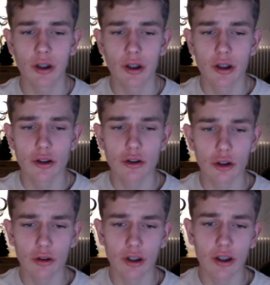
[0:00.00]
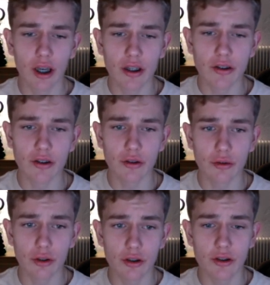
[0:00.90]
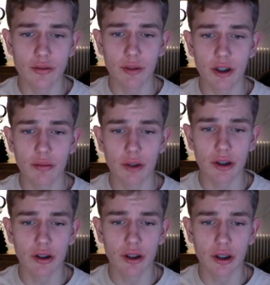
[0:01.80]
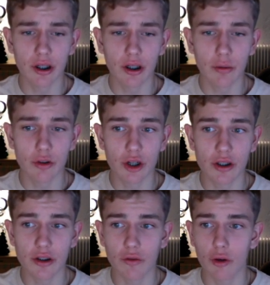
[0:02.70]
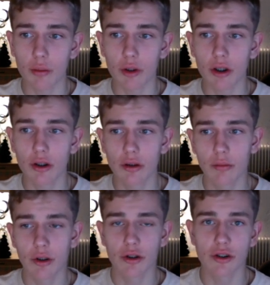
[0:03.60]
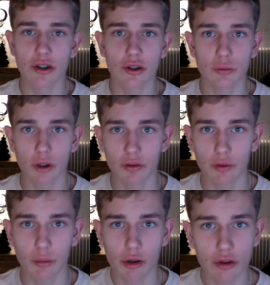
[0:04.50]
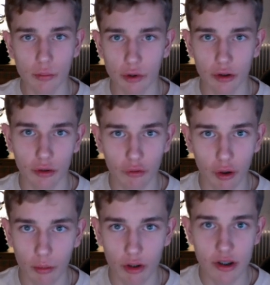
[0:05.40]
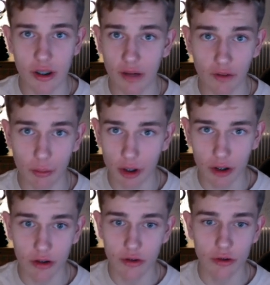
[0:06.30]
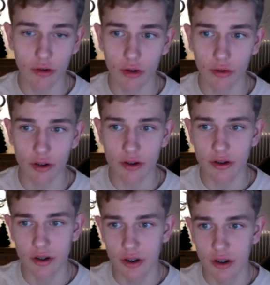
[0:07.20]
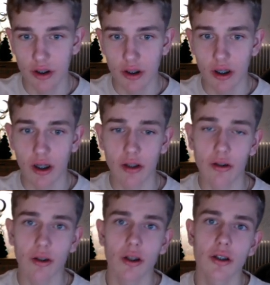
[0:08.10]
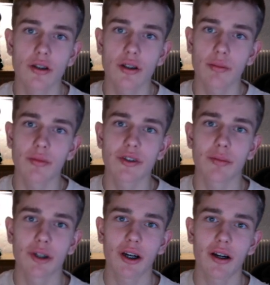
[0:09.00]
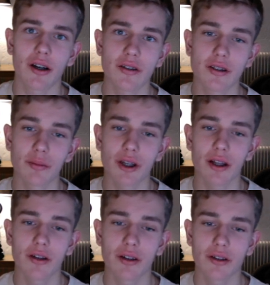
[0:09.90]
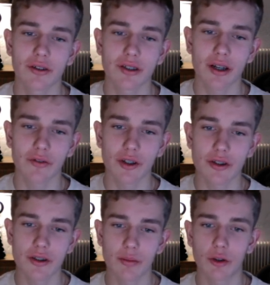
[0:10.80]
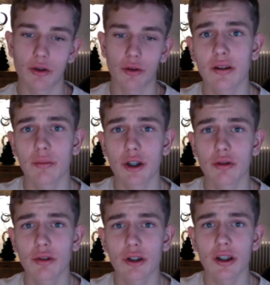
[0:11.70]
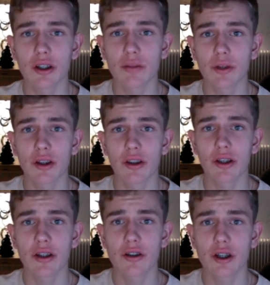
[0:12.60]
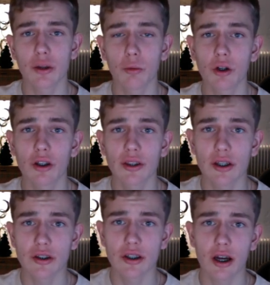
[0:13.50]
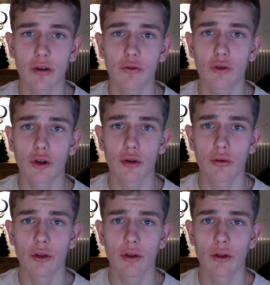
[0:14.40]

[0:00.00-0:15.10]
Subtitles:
So then I asked it to explain me the quadratic formula, because it's one of the most important formulas, and everybody needs to know this. And some calculators have this, some don't. MyTutor can explain things and work things out for you.